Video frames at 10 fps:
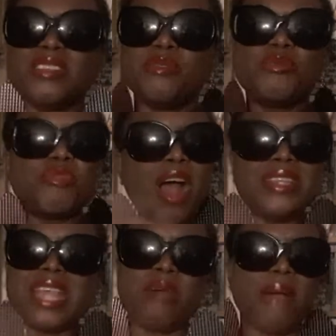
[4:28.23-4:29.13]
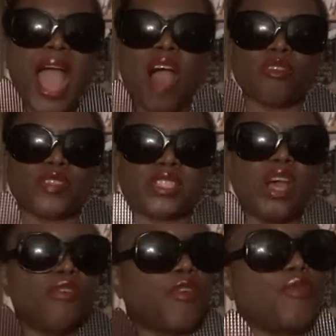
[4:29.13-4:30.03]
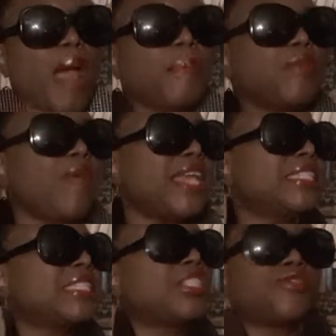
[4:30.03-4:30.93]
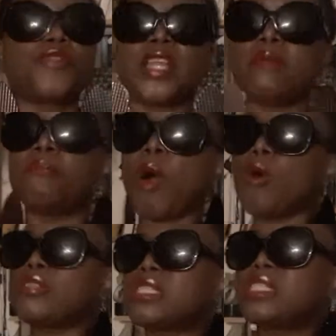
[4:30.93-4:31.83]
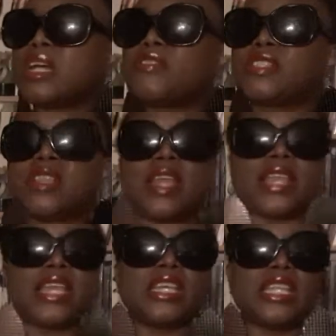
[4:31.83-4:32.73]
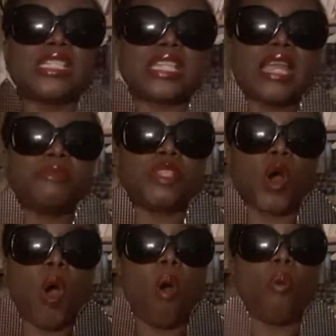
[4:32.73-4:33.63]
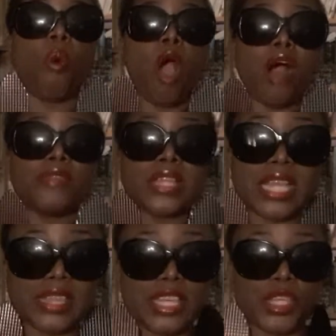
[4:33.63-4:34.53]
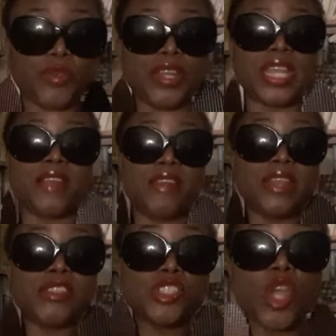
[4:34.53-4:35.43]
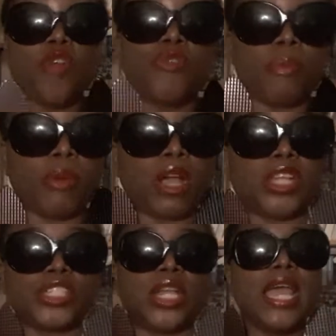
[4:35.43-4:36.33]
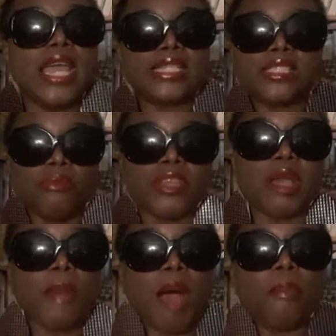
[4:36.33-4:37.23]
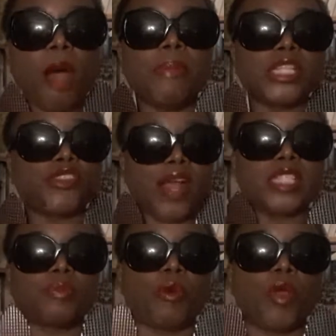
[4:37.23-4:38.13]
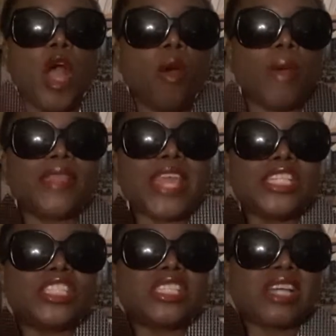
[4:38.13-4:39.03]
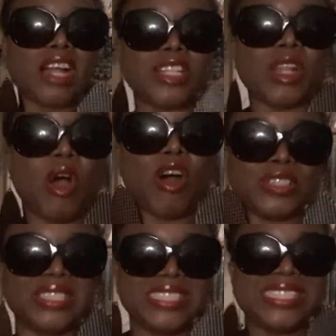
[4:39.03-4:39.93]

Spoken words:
run their mouths, for rabid racists to feel emboldened enough so that they can exclaim to the whole world that they think you're a nigger and there's no repercussion. It's something about public transport where they scuttle on,